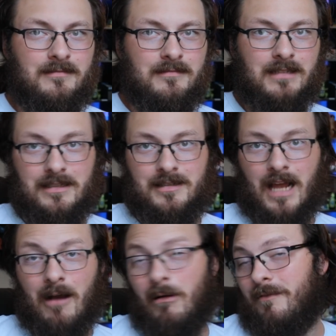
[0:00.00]
that's
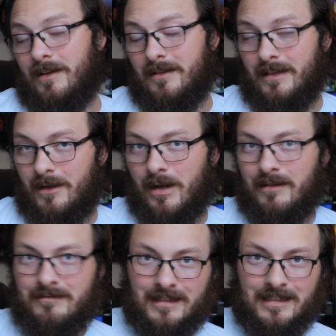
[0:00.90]
how I feel anyway
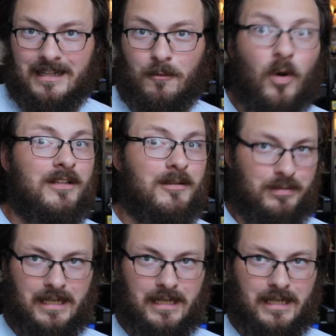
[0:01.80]
they want to play.